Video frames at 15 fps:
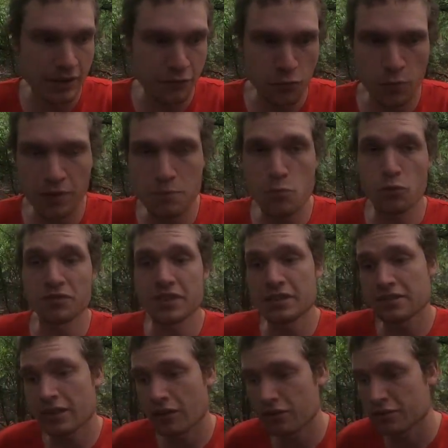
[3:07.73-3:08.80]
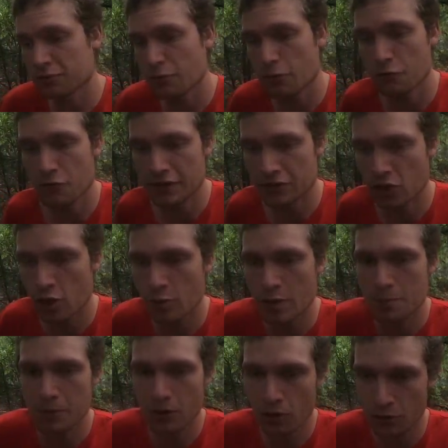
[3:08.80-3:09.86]
If you want more details, feel free to
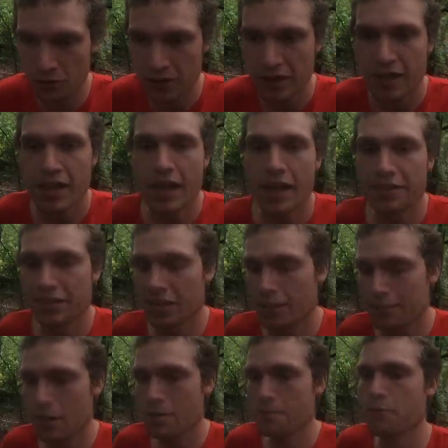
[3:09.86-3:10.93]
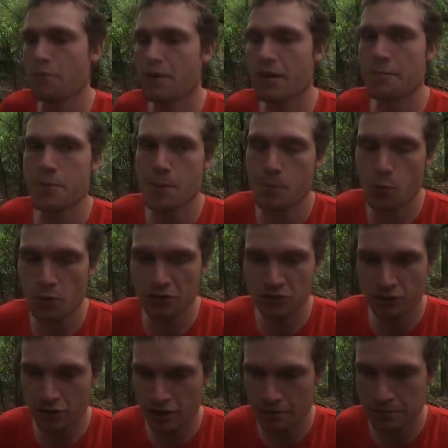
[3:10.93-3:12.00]
comment below, and then I might put a bit more
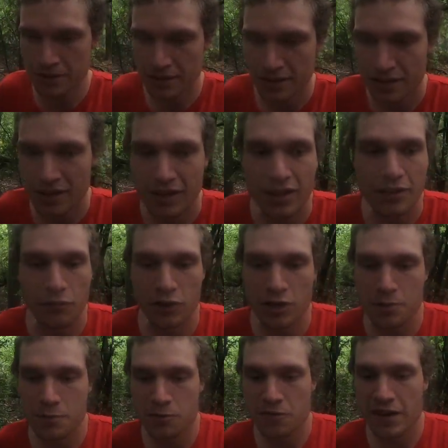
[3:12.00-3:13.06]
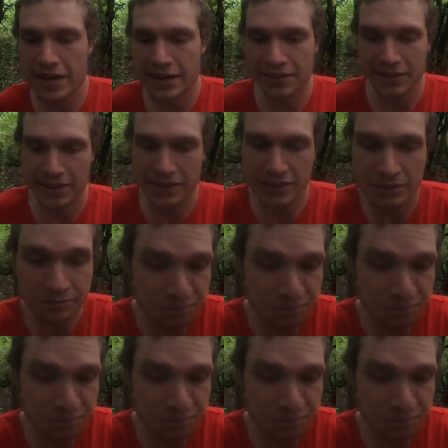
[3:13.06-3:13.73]
time when I'm away there